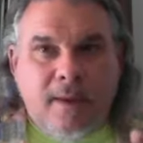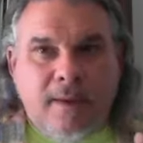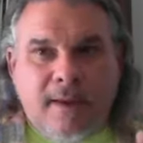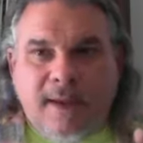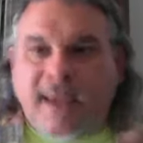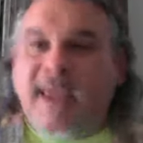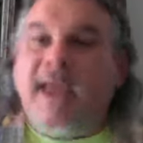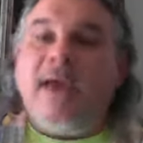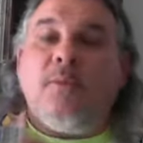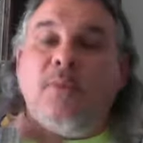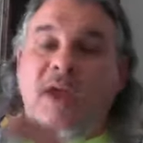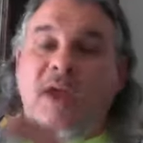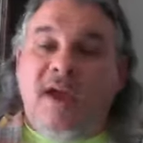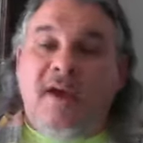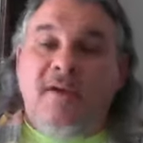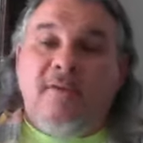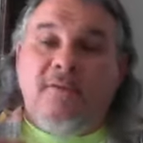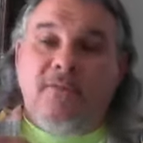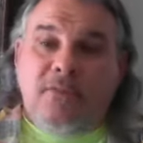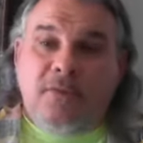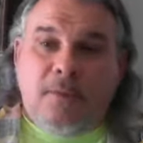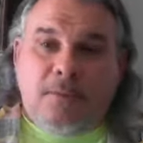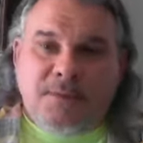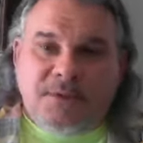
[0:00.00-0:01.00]
again, we
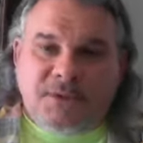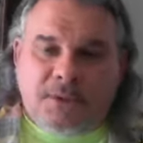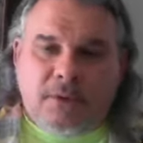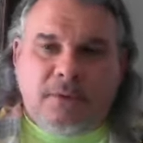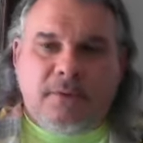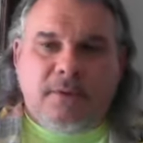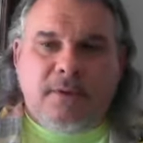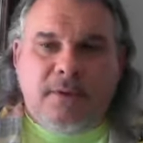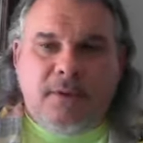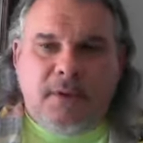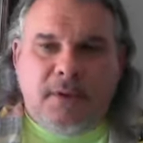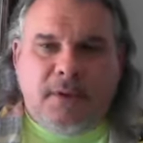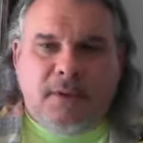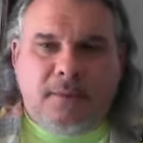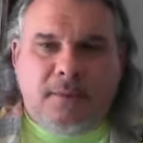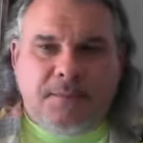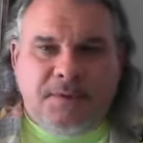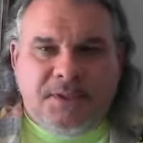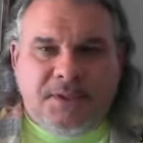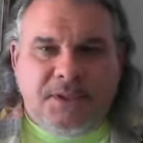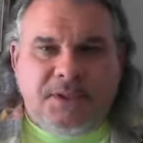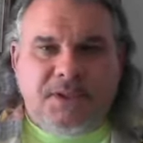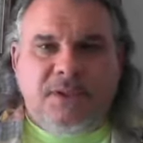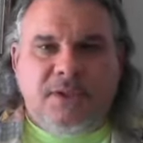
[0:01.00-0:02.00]
have the persona in the
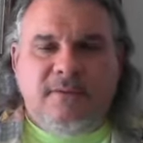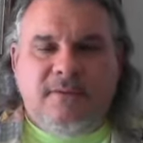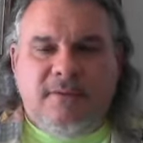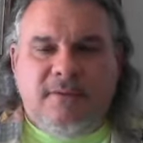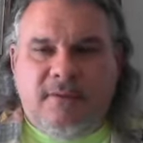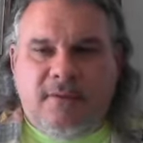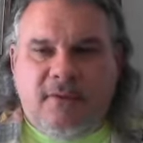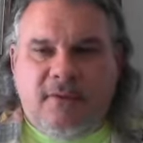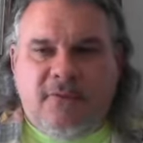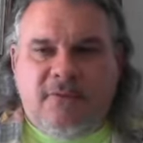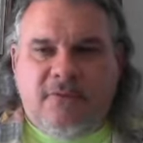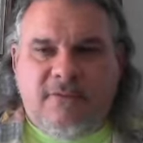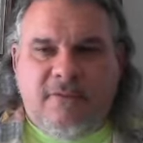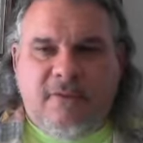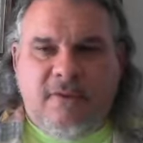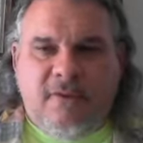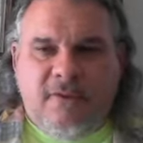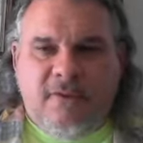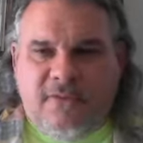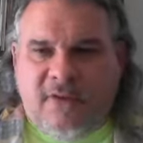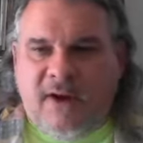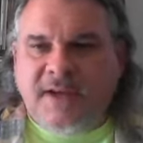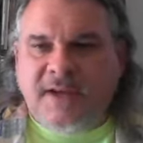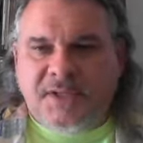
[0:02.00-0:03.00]
position of
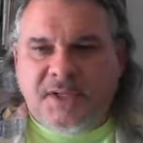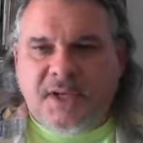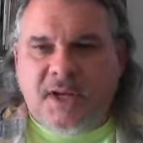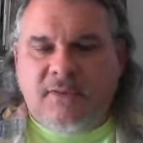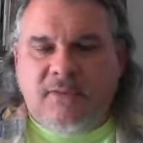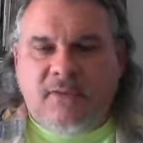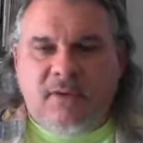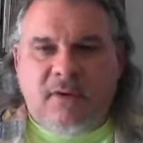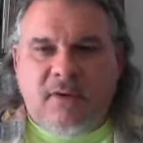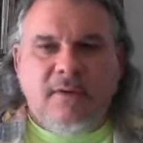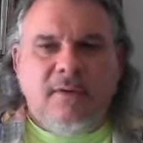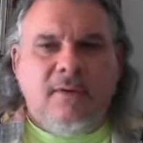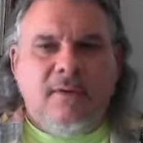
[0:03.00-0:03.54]
advice giver,